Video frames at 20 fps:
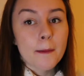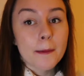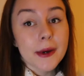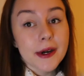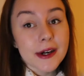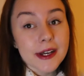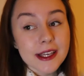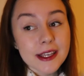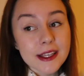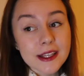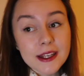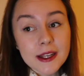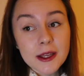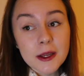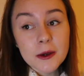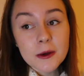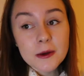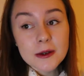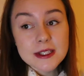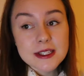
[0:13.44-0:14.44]
But you
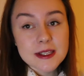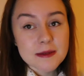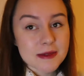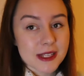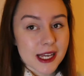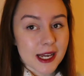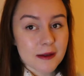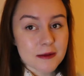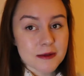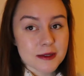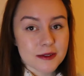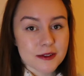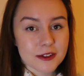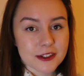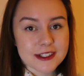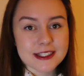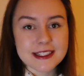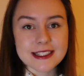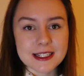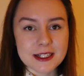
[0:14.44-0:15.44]
know, sometimes you've
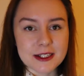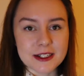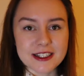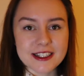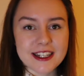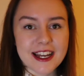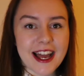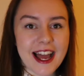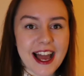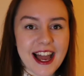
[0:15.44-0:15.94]
got to deal,